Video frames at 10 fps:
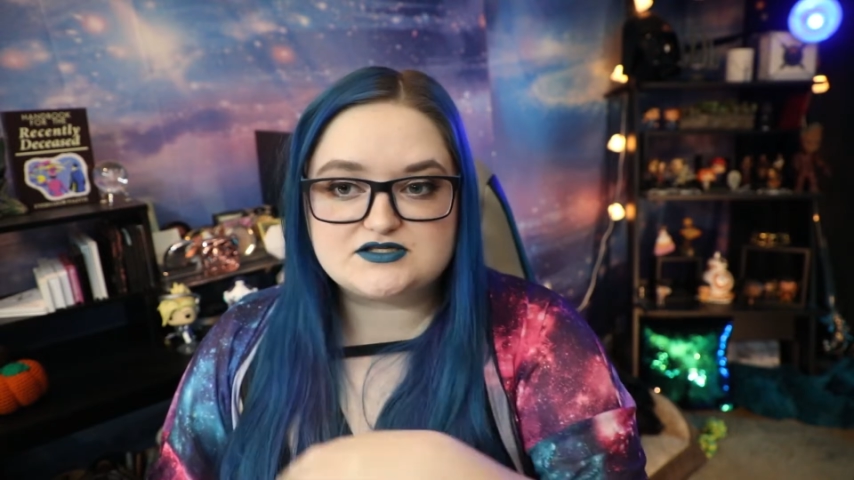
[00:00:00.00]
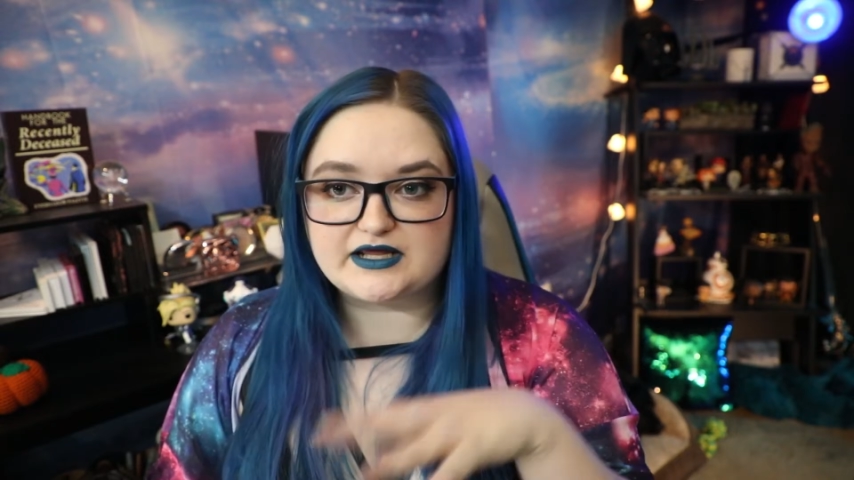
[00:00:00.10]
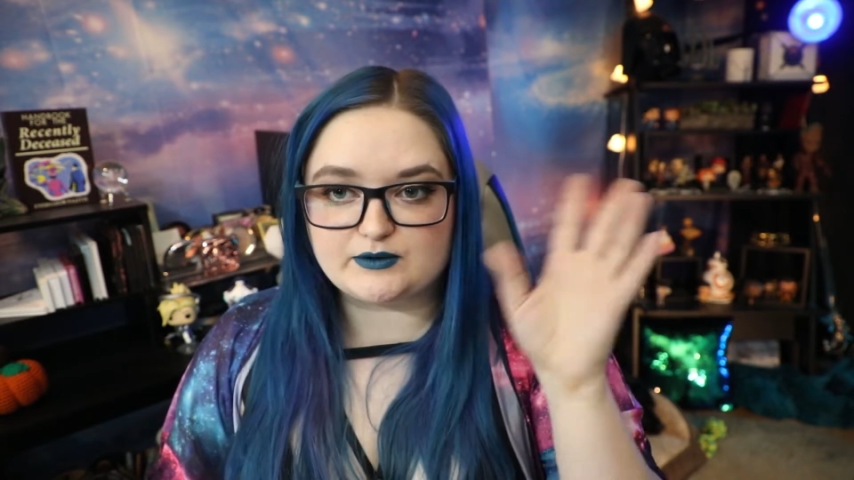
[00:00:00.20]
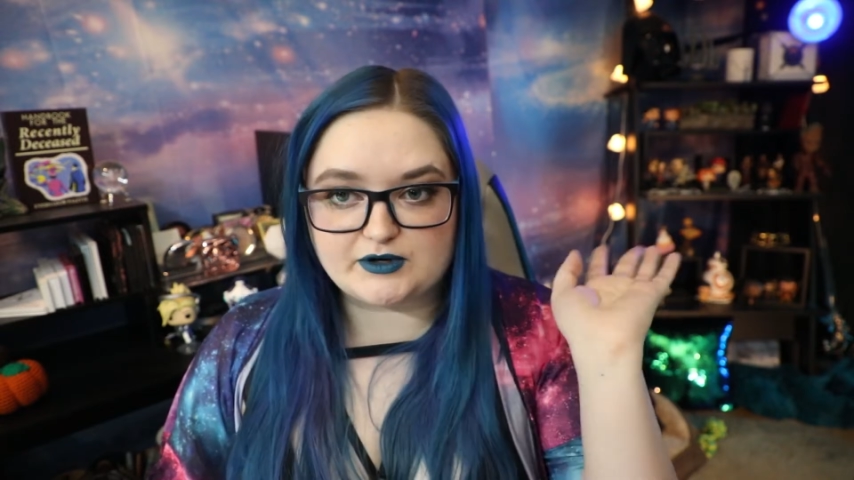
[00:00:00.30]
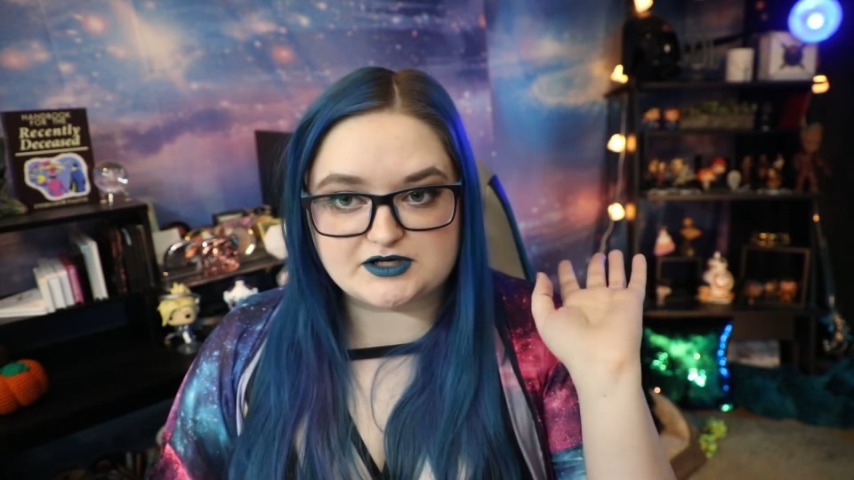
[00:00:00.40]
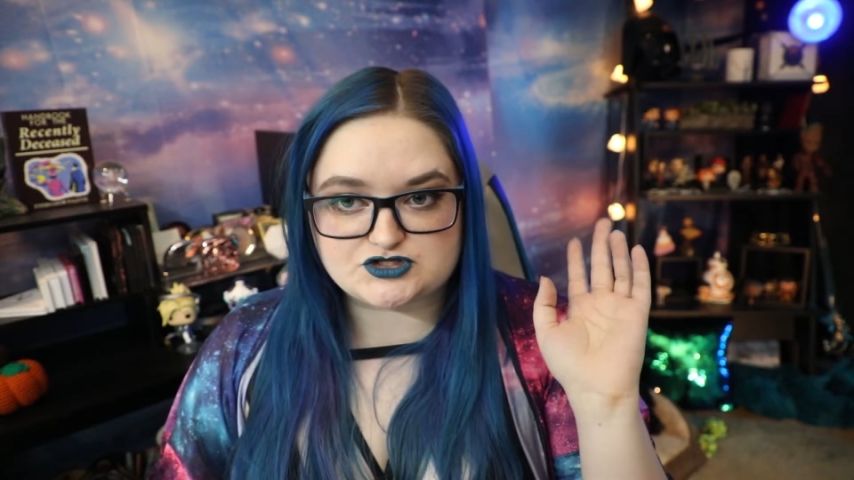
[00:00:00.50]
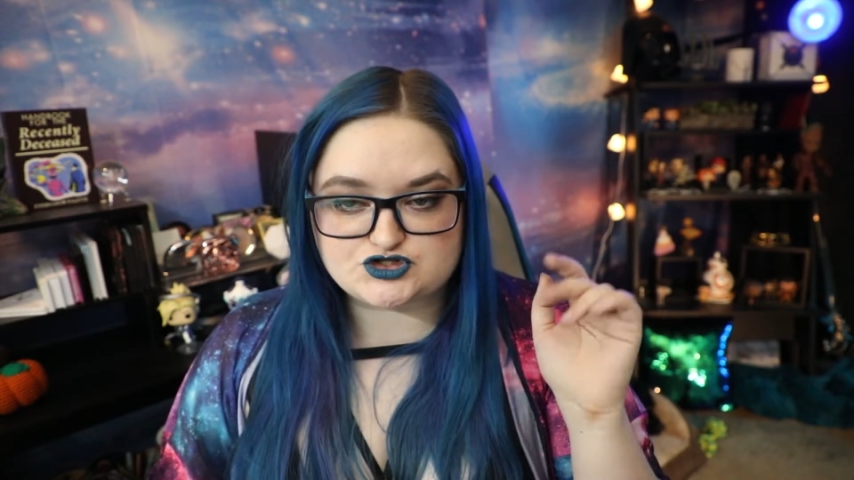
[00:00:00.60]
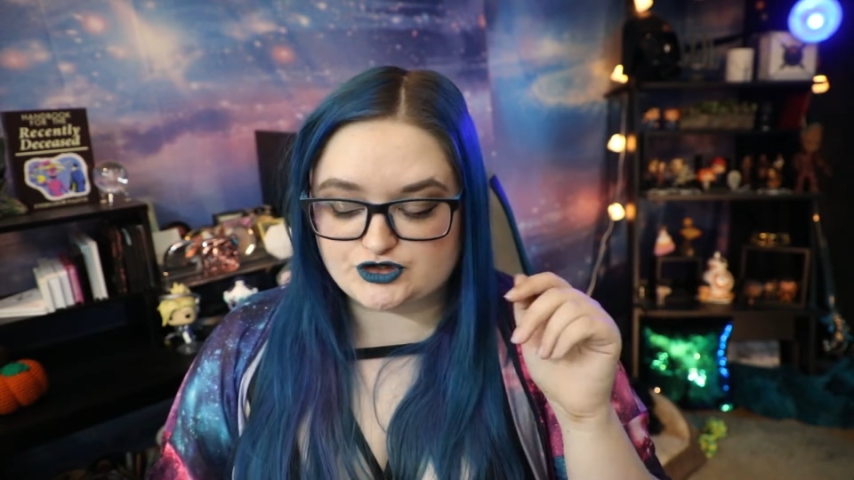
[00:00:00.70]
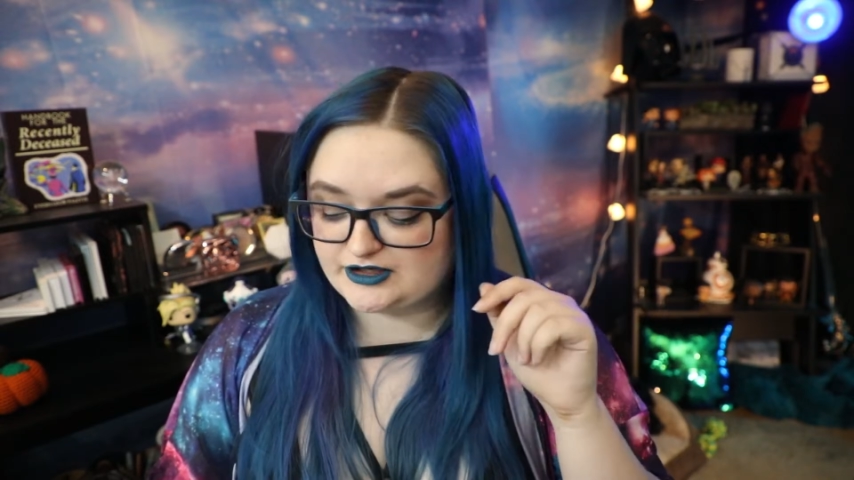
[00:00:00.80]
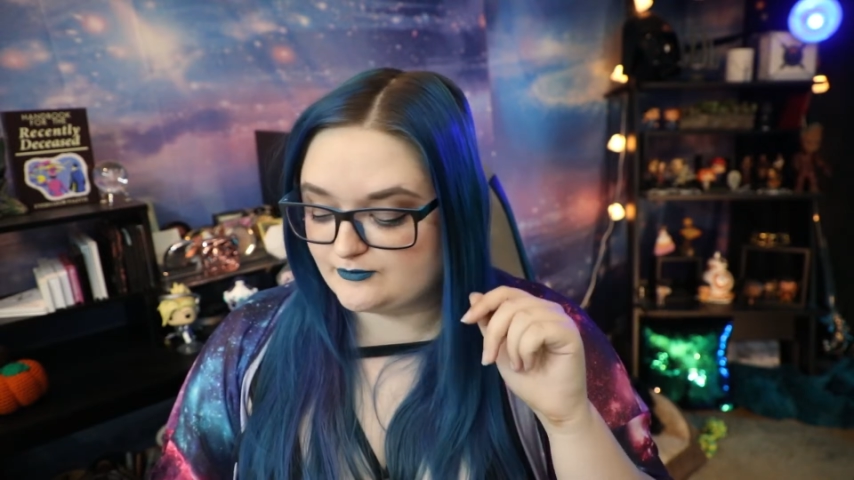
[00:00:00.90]
getting ready to
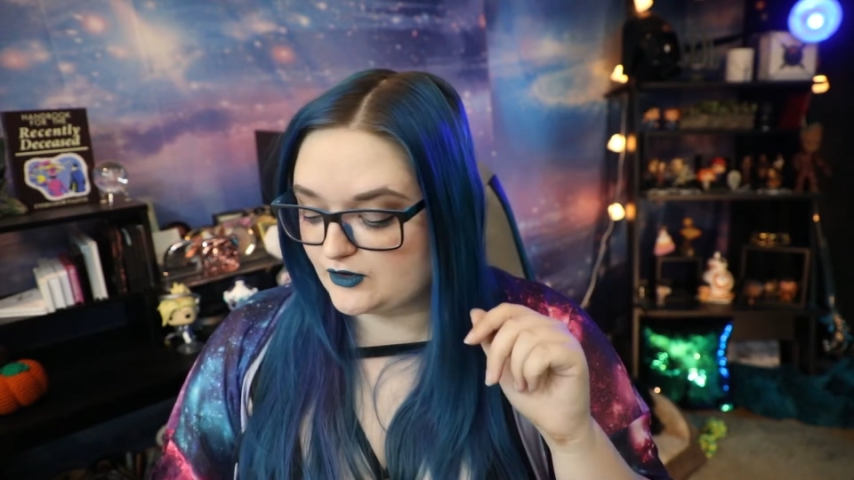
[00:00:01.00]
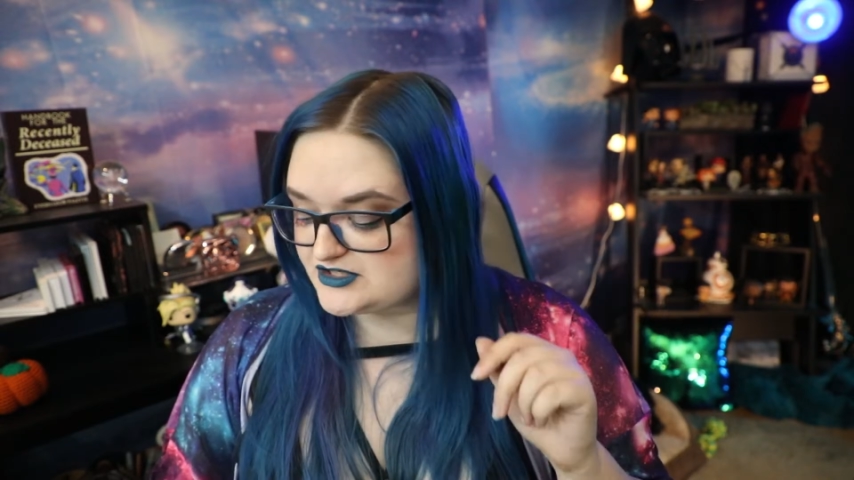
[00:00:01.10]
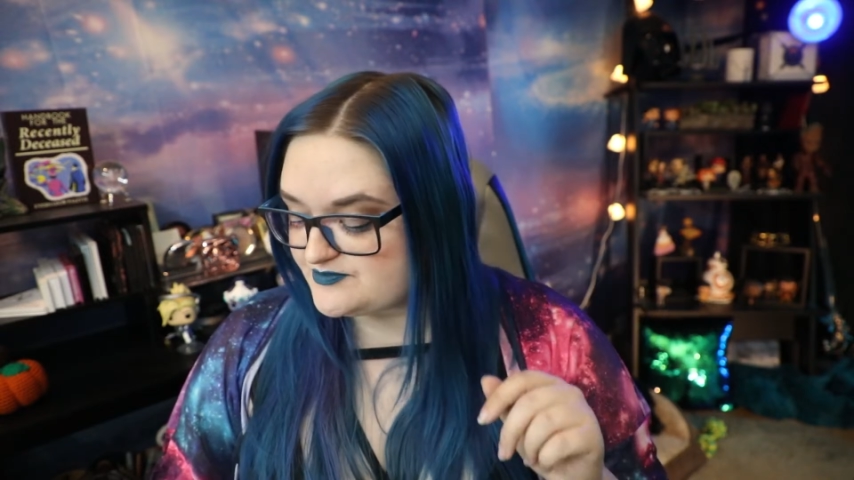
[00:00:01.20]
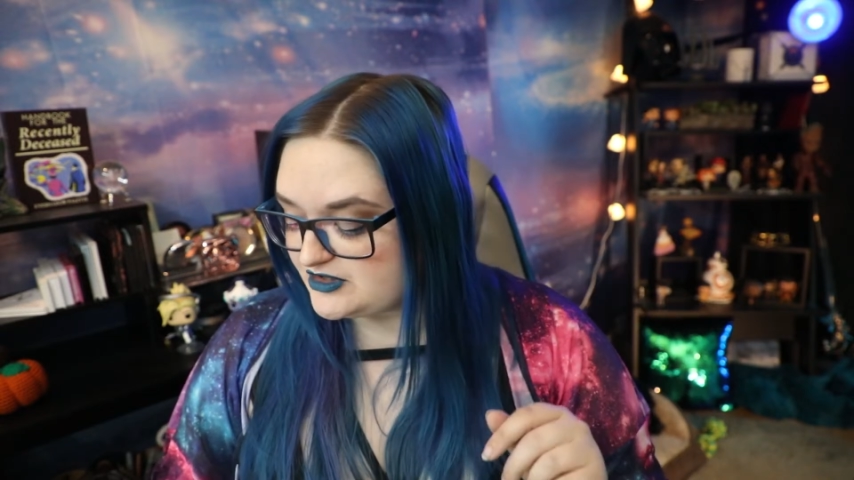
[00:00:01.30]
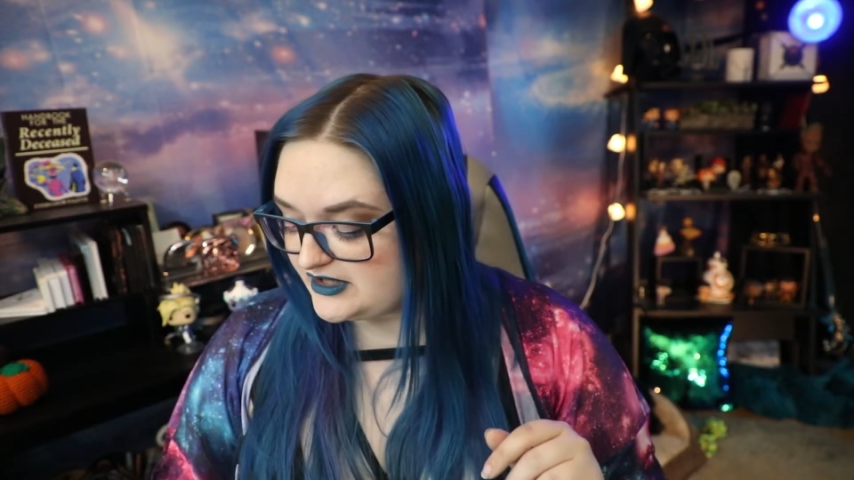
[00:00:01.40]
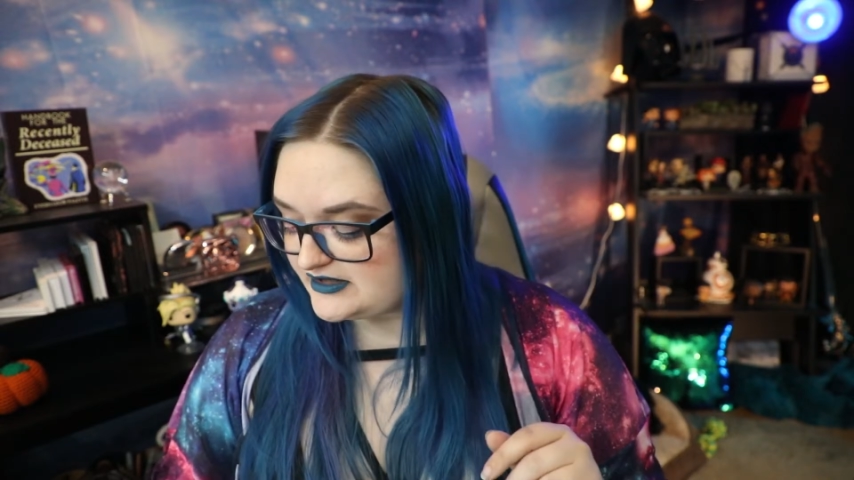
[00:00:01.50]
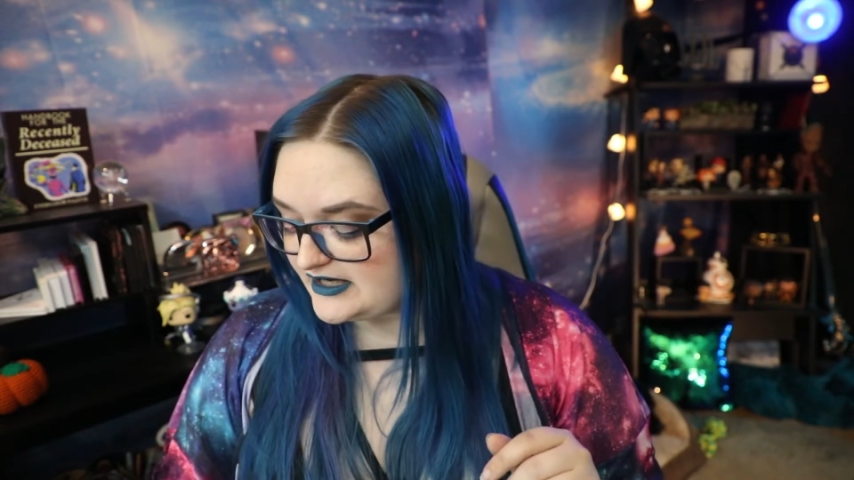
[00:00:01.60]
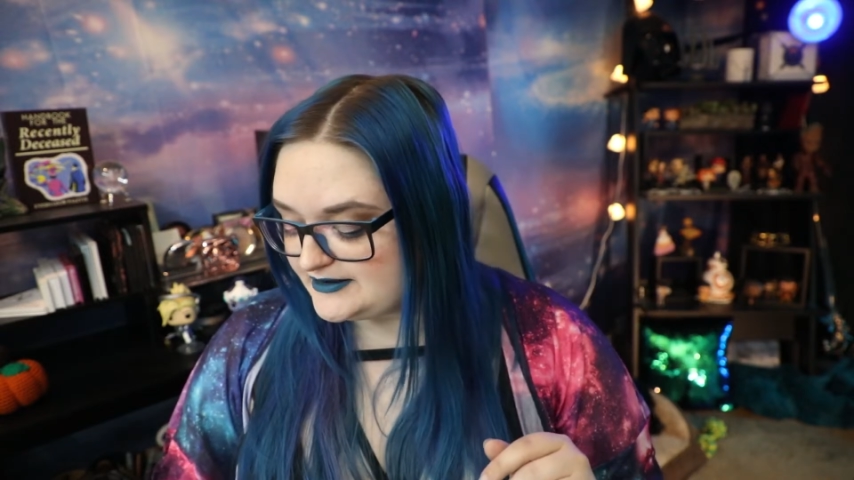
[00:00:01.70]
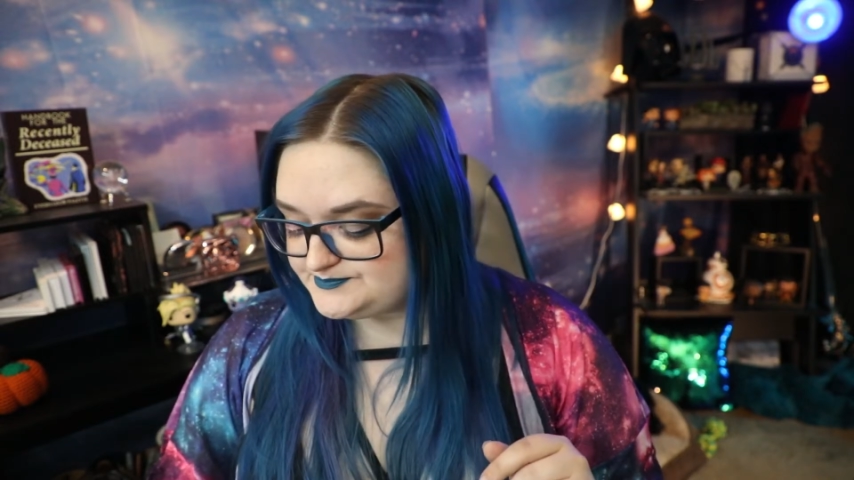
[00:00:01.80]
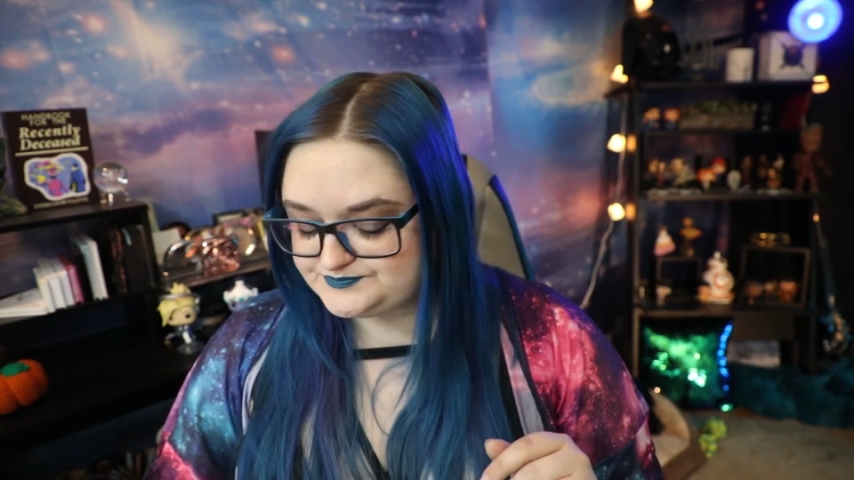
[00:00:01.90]
stream or something like
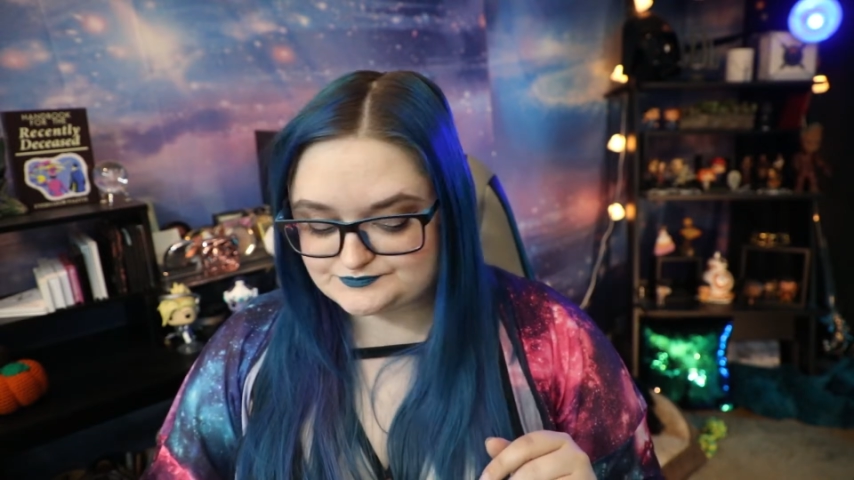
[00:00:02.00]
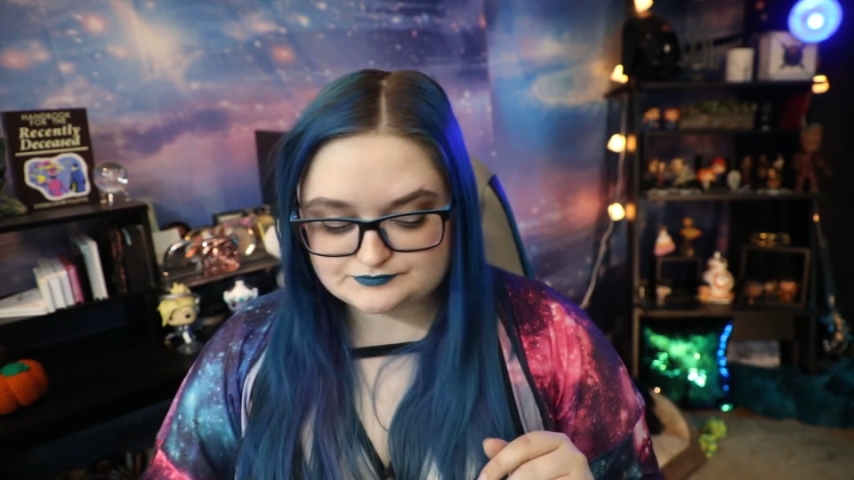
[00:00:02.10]
that.